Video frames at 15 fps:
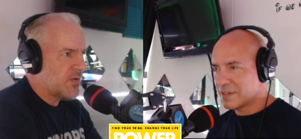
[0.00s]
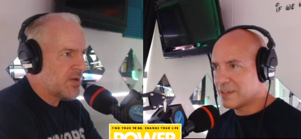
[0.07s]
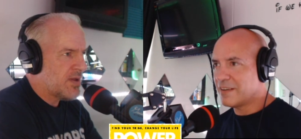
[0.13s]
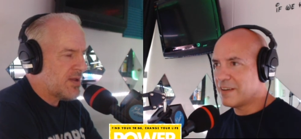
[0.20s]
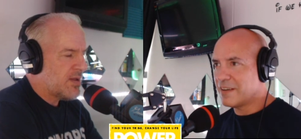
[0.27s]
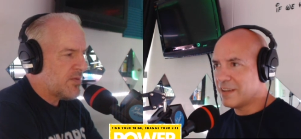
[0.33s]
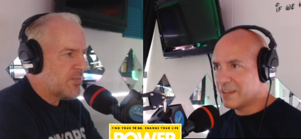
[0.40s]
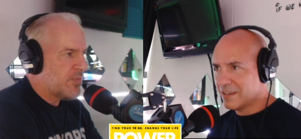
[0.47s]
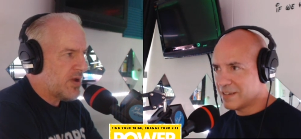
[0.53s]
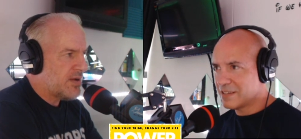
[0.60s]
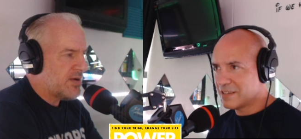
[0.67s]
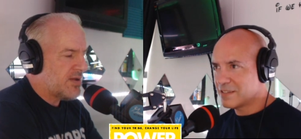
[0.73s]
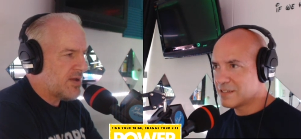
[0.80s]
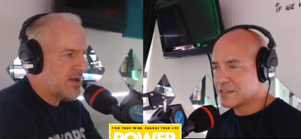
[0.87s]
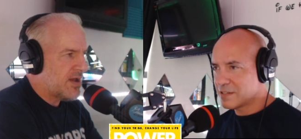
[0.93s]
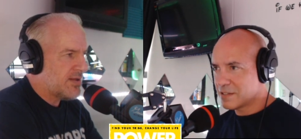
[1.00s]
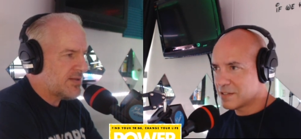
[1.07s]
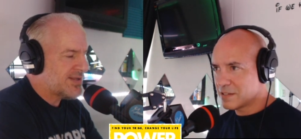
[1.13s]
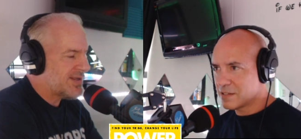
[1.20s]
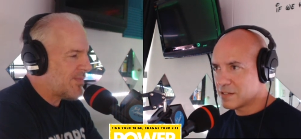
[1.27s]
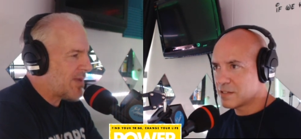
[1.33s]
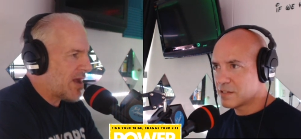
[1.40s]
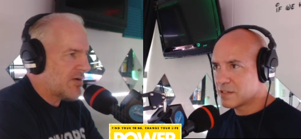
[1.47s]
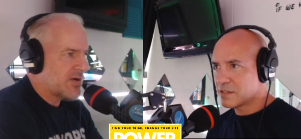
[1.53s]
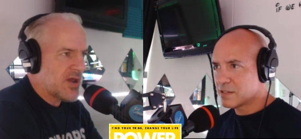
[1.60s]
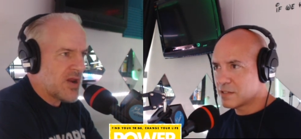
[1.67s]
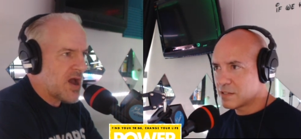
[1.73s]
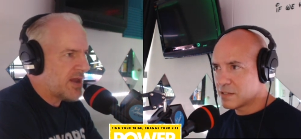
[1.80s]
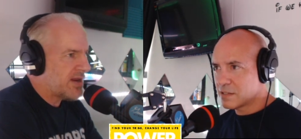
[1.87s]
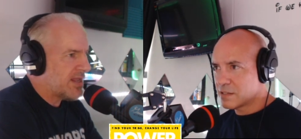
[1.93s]
Speaker 1: All right. But somehow it got
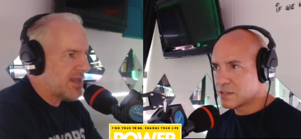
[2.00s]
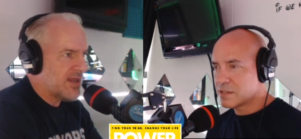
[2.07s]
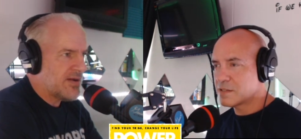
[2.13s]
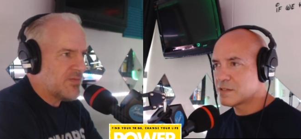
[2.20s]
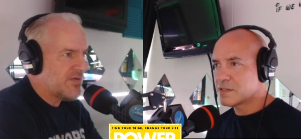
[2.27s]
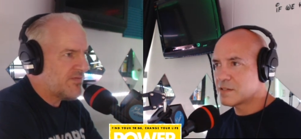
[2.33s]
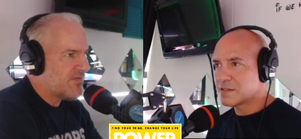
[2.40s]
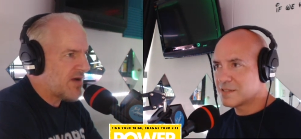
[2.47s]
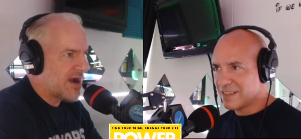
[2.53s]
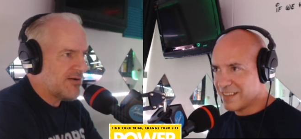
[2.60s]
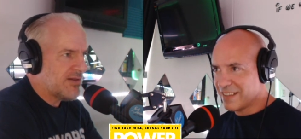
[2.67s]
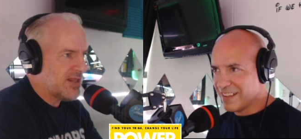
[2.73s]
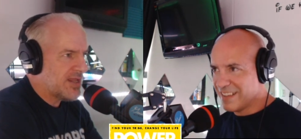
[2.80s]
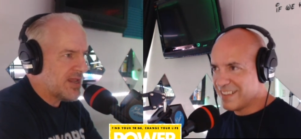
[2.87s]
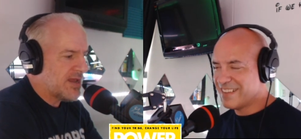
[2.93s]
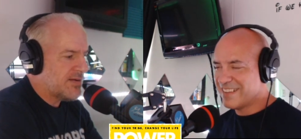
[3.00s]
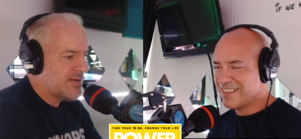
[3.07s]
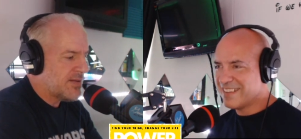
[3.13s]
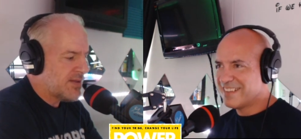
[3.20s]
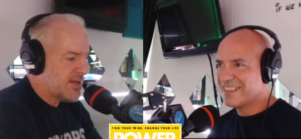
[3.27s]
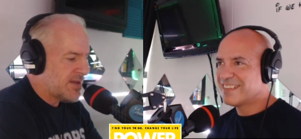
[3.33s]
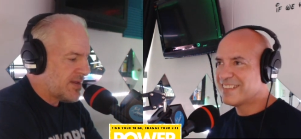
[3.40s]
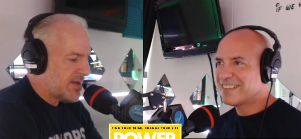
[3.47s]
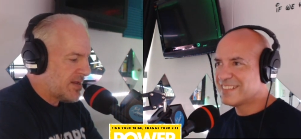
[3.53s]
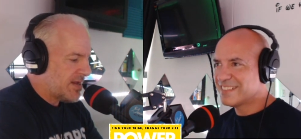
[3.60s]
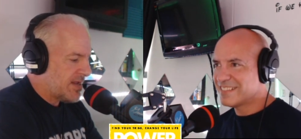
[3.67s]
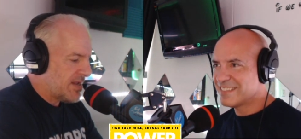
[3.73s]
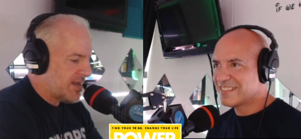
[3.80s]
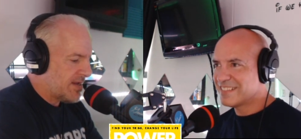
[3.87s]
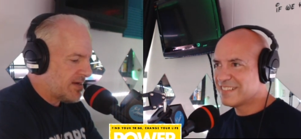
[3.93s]
hot again and went viral again.
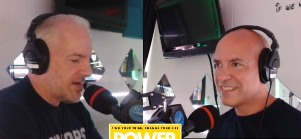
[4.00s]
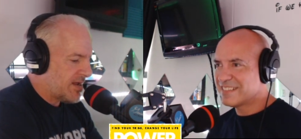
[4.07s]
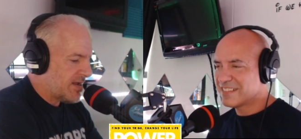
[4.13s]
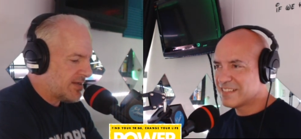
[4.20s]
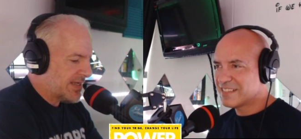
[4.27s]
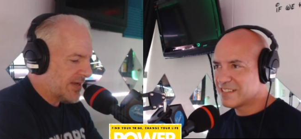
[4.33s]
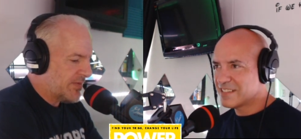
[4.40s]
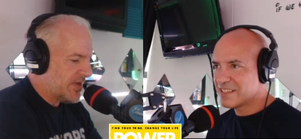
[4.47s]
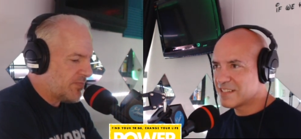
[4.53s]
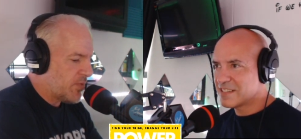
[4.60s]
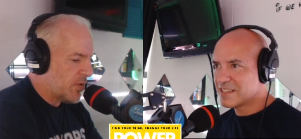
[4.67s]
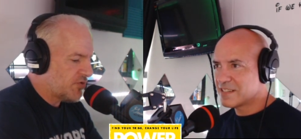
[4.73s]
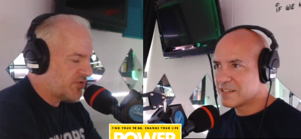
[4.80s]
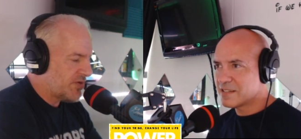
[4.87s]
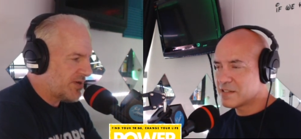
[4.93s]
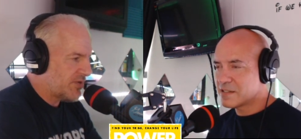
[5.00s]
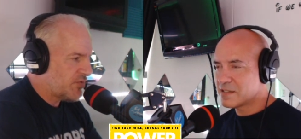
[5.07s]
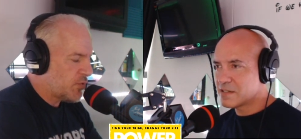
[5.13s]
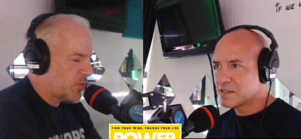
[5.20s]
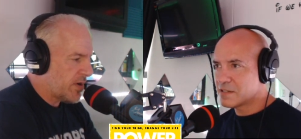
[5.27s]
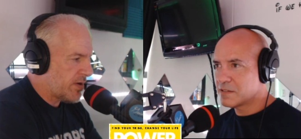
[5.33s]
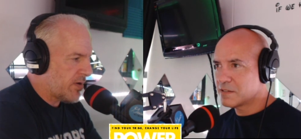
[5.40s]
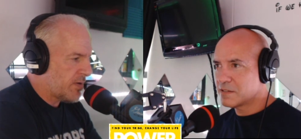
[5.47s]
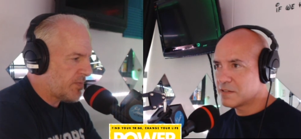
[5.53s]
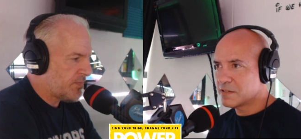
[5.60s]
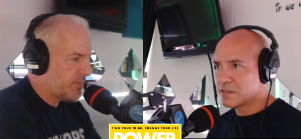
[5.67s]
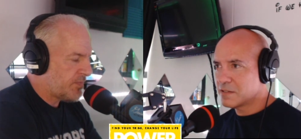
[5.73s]
And somebody posted it on Twitter.